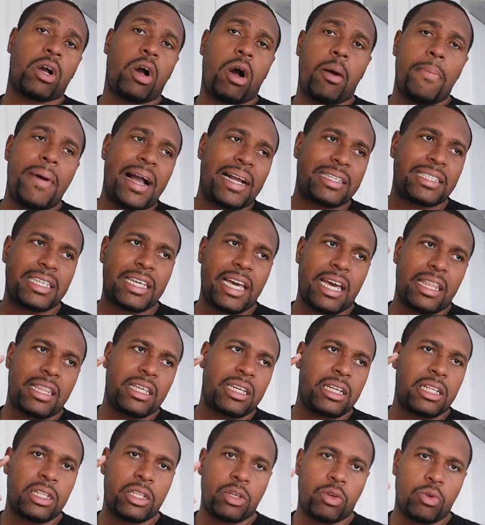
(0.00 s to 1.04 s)
the car back
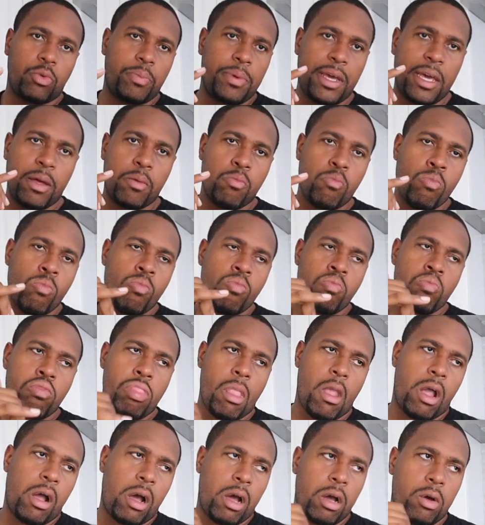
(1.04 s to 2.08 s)
together in a little bit.
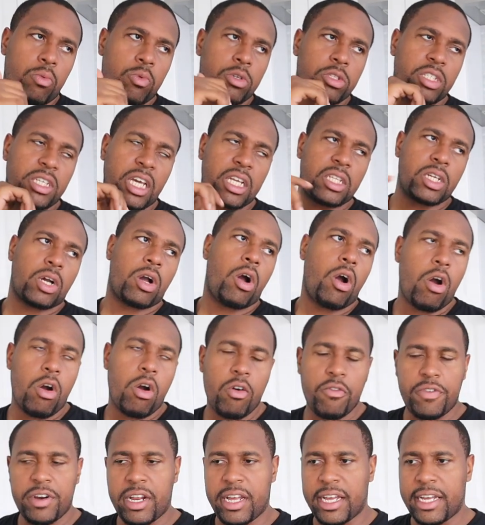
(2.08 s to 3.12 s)
We'll take the car
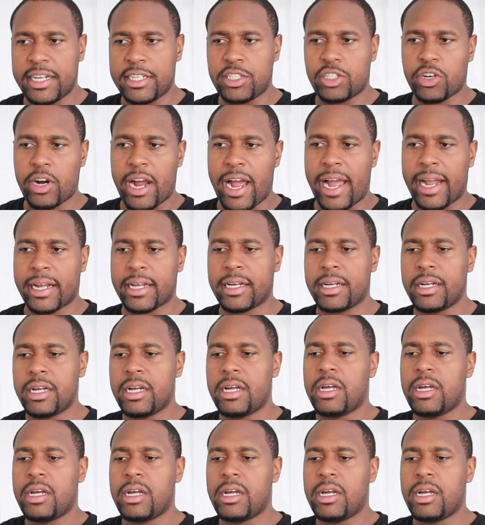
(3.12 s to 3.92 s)
over to Intrac.